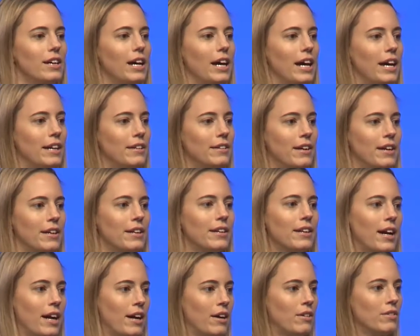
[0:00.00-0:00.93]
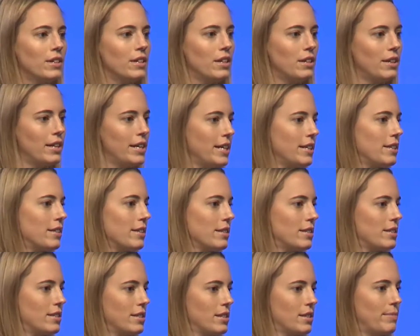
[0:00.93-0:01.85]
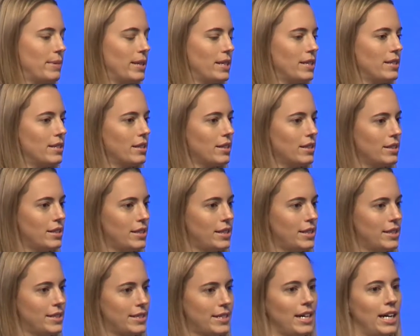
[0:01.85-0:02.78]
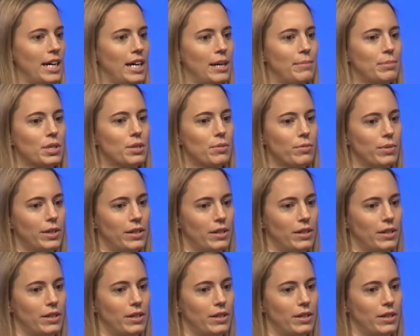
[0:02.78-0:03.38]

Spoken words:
And then now the latest is basically these apps